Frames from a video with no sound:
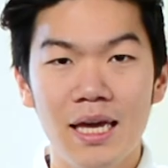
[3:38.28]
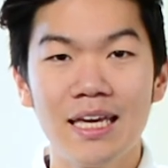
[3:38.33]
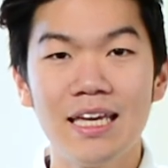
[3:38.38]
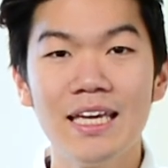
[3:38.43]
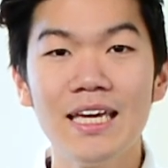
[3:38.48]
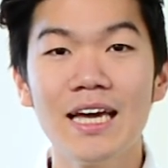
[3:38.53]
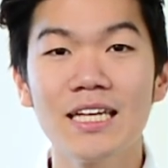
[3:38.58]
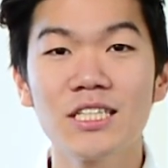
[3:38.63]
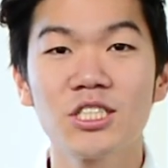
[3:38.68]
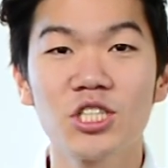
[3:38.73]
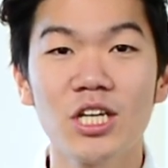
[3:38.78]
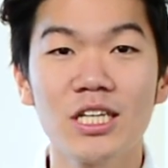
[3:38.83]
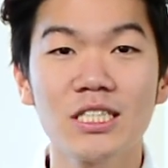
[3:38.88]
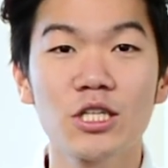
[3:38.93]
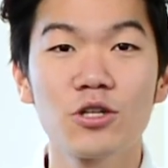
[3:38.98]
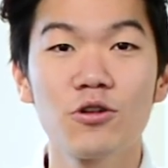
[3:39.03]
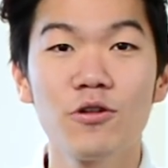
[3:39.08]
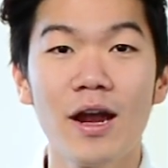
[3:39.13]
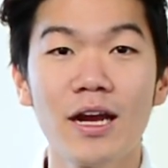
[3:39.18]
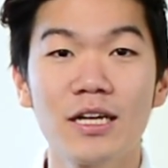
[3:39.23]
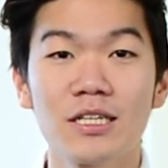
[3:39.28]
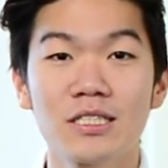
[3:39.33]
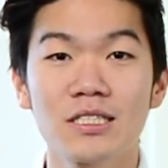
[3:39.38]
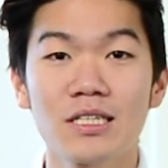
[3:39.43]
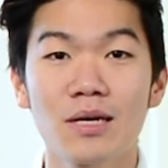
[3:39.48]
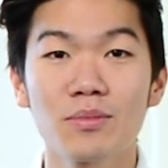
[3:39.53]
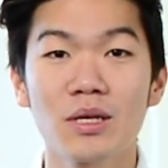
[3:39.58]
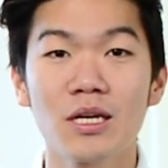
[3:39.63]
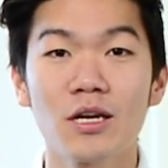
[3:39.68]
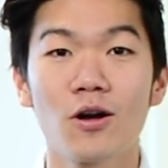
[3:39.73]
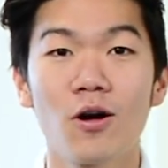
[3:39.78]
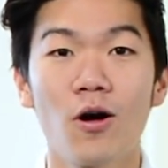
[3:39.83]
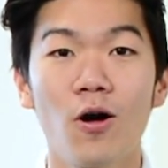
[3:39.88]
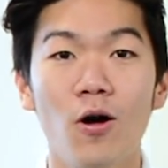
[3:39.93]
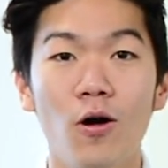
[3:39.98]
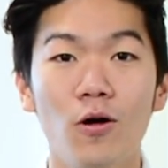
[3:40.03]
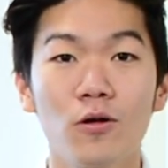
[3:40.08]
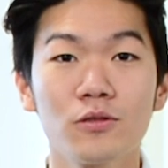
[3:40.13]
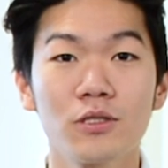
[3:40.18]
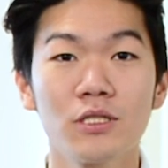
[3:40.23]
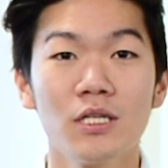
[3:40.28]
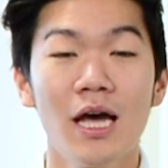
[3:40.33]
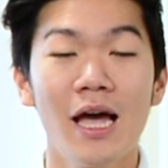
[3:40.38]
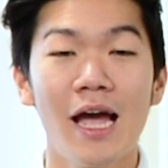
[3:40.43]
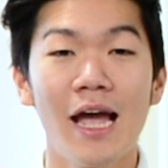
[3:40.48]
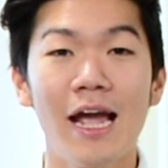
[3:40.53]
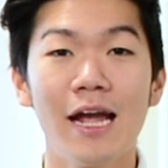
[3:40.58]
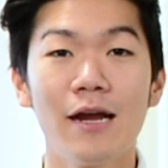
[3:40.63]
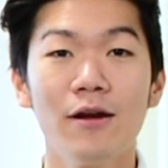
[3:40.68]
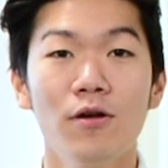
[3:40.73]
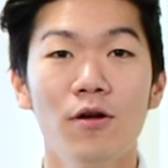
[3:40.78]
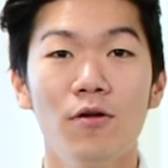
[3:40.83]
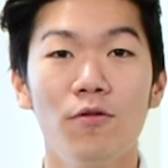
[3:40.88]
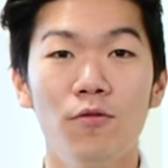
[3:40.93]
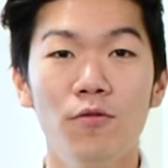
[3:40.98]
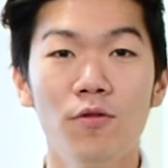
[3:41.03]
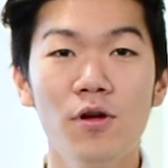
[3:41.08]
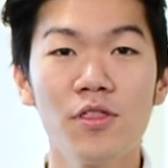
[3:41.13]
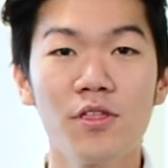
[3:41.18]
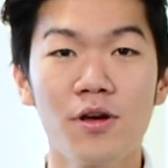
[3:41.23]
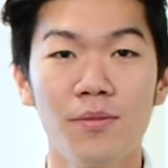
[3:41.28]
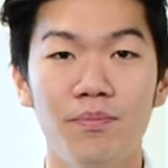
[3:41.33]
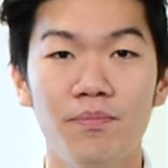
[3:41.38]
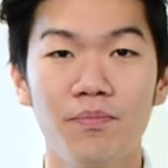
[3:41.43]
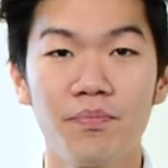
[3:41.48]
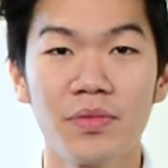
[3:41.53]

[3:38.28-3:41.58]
He has just created something called a rhythm,